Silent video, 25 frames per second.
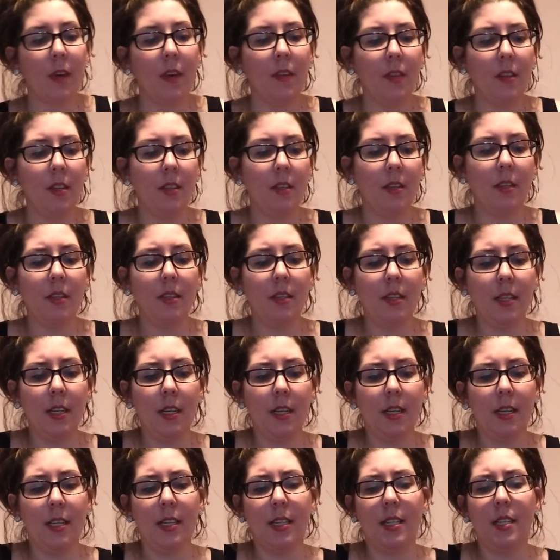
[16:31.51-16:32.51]
this is
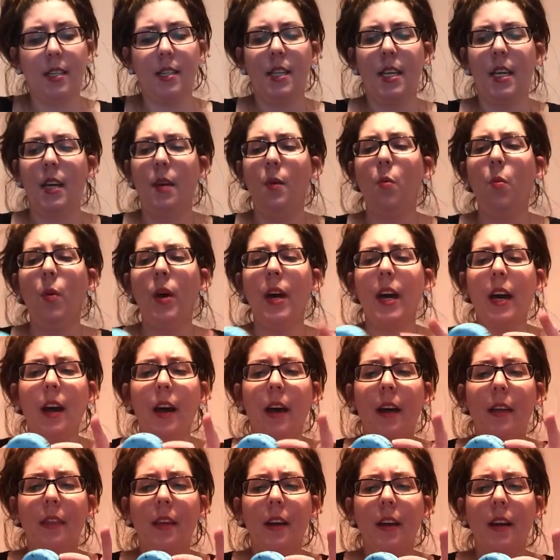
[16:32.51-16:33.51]
the Seawick,
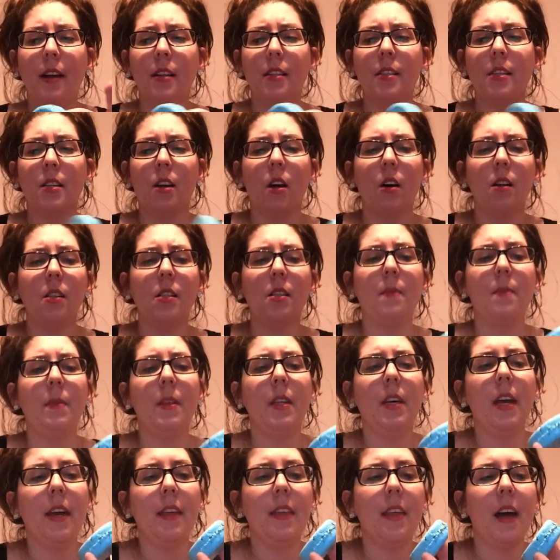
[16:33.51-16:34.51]
I think it's called something
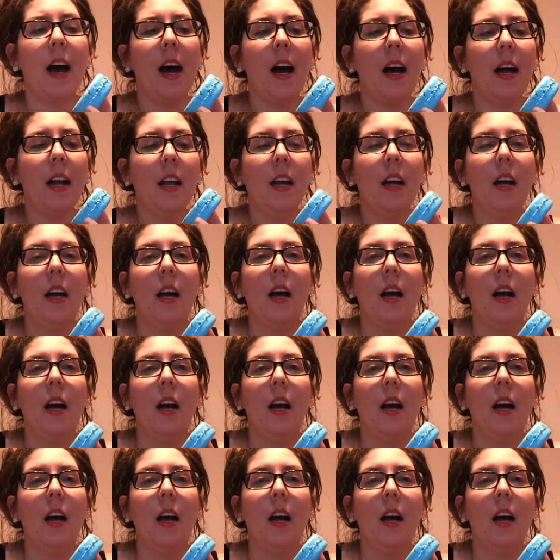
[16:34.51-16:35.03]
like that.